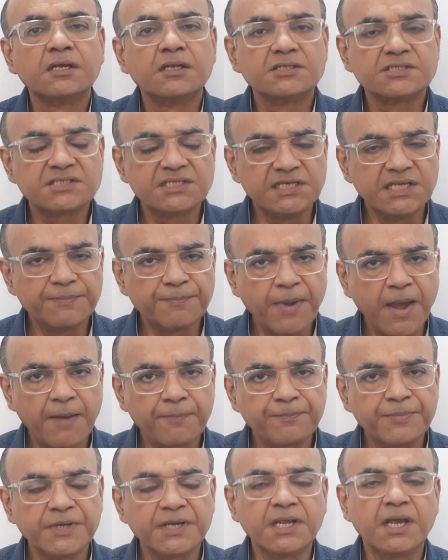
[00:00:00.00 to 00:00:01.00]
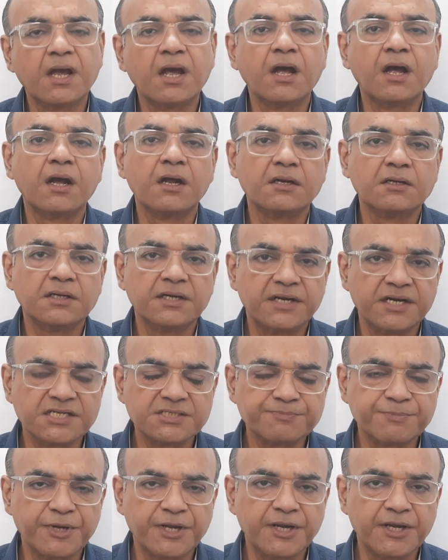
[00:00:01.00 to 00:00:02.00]
sleep apnea,
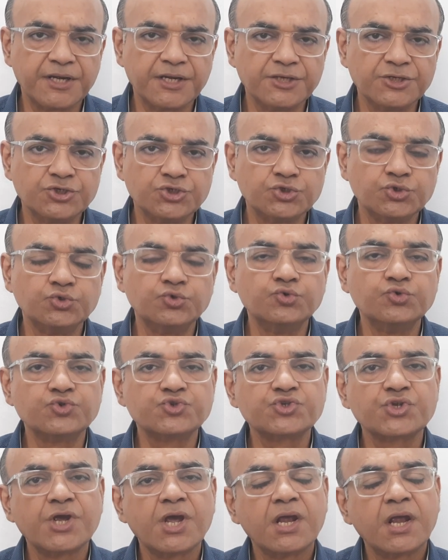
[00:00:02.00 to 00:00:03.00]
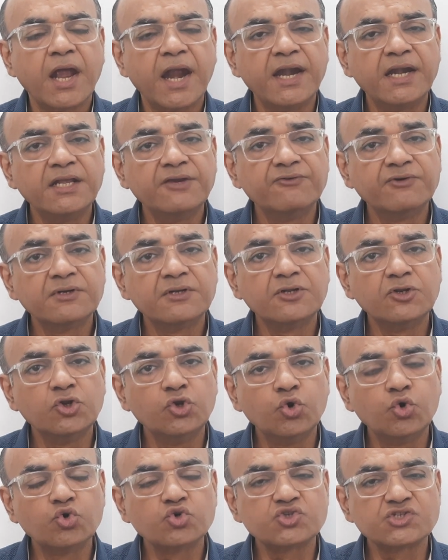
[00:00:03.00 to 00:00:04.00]
respiratory issues, and even a
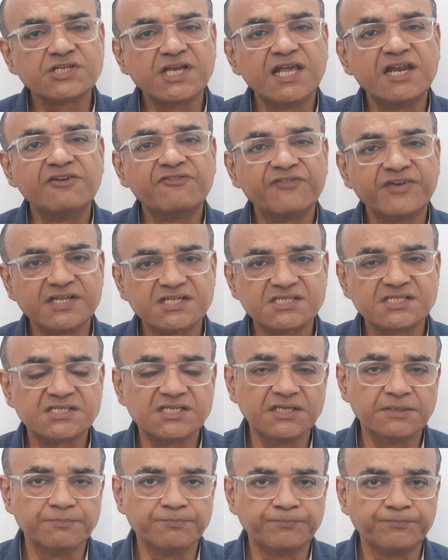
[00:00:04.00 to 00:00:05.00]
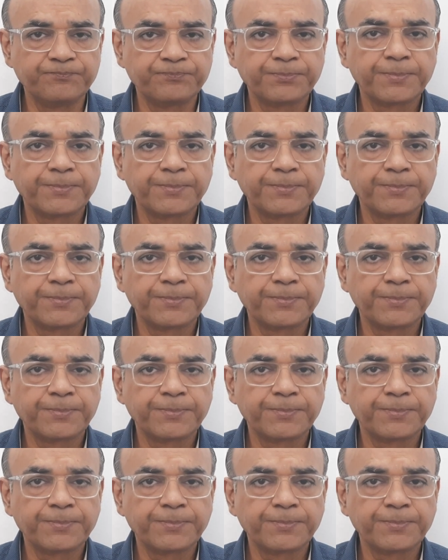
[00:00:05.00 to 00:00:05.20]
low self-esteem.